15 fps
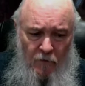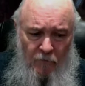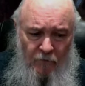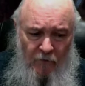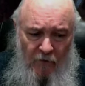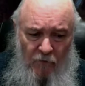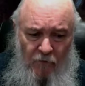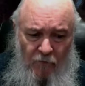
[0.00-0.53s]

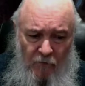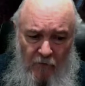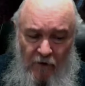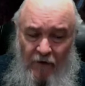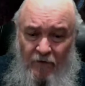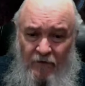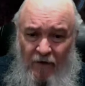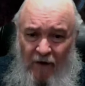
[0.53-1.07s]
feel
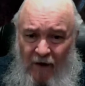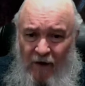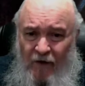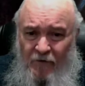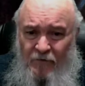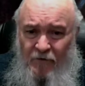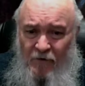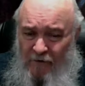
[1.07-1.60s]
free to
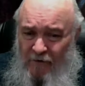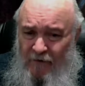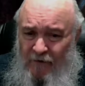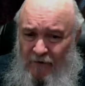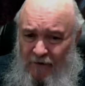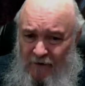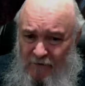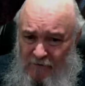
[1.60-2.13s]
ask Clint
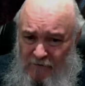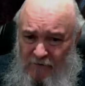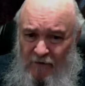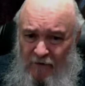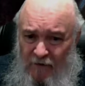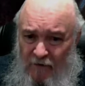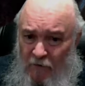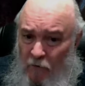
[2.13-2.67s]
and
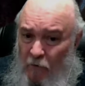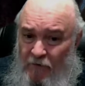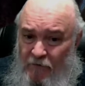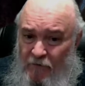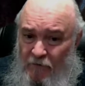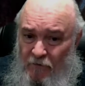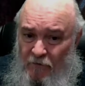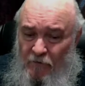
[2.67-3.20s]
Cindy
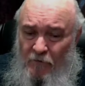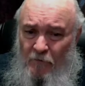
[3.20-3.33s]
questions.